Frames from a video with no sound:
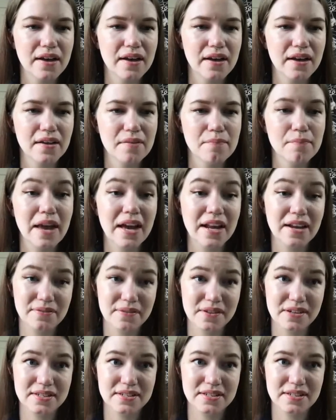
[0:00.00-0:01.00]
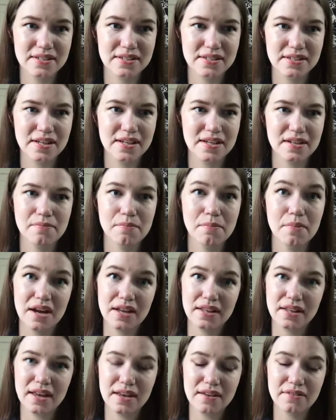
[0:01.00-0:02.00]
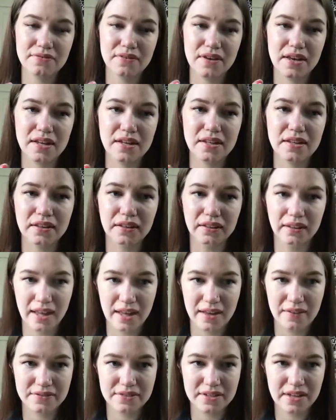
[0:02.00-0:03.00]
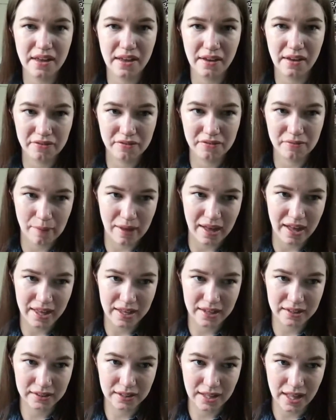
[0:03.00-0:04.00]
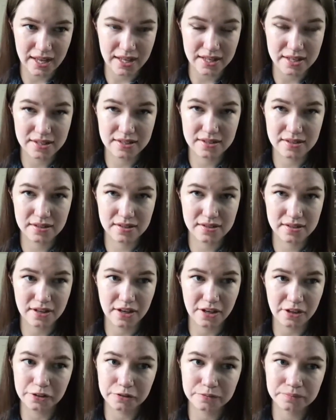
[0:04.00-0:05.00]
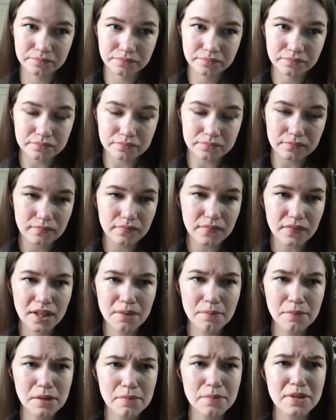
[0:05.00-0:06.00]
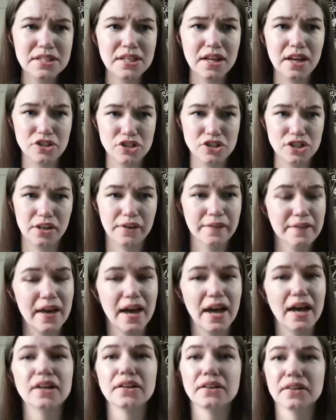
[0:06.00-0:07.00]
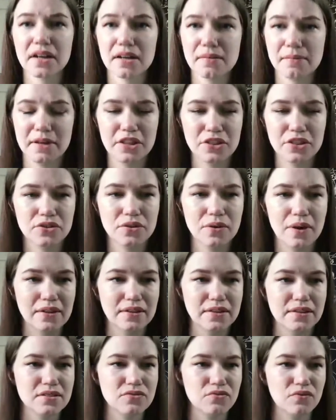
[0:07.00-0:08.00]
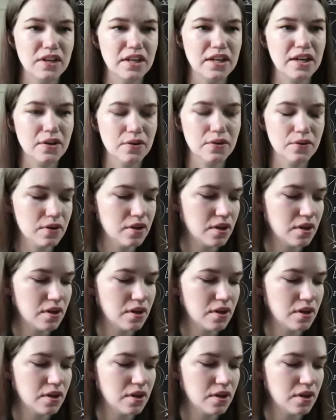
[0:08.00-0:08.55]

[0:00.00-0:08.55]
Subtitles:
manifested in my life and in the lives of my clients. So I'm going to be touching on that a little bit throughout this video.